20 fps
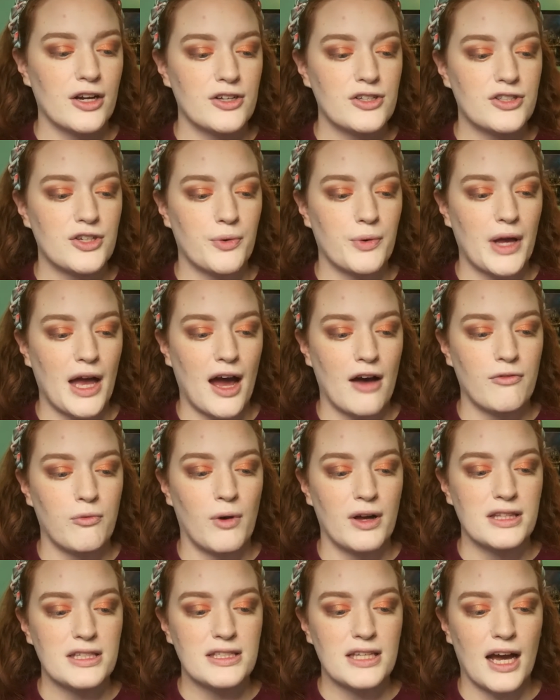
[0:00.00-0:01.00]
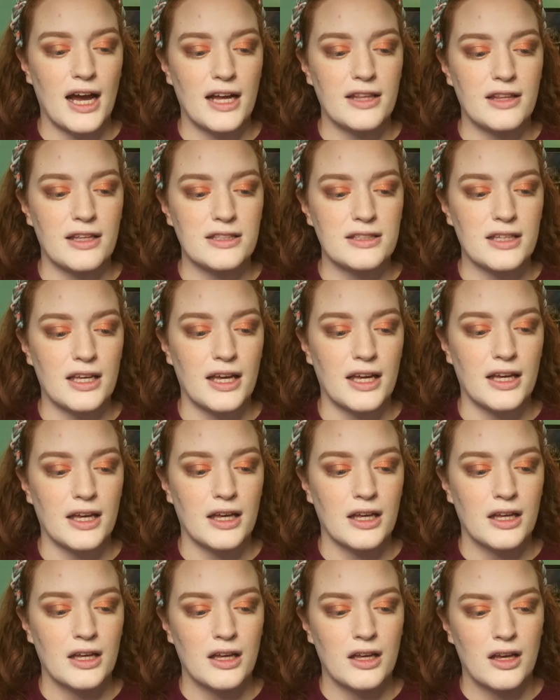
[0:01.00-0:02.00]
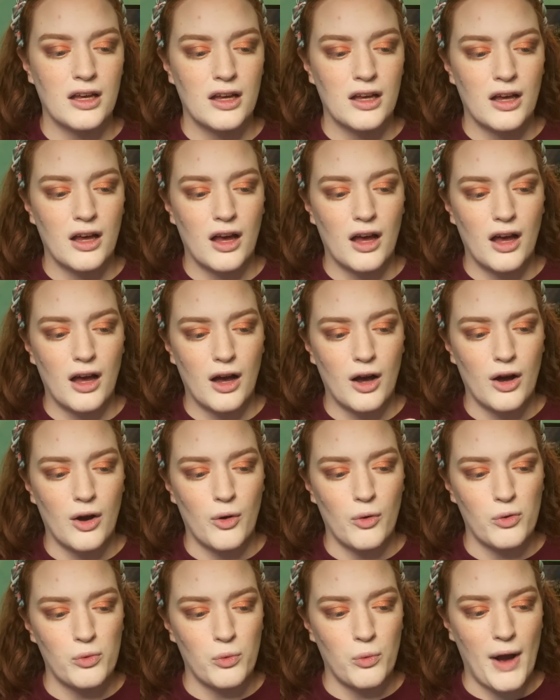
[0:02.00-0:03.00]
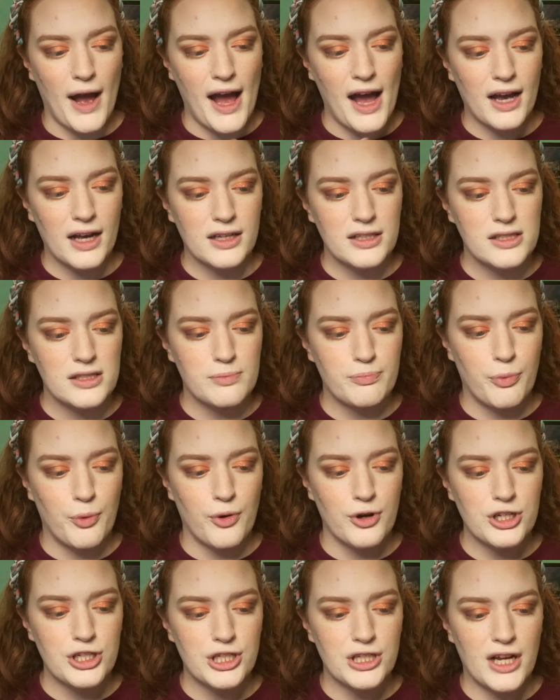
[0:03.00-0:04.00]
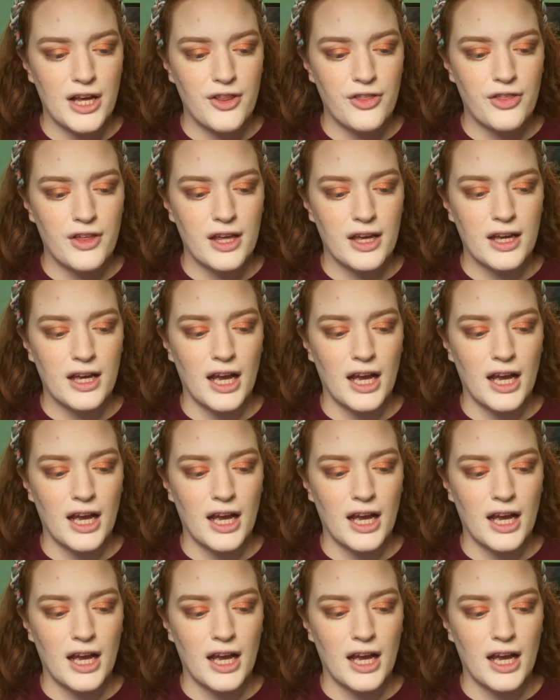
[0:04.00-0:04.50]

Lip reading: So we have one side that's like a wax portion, I think,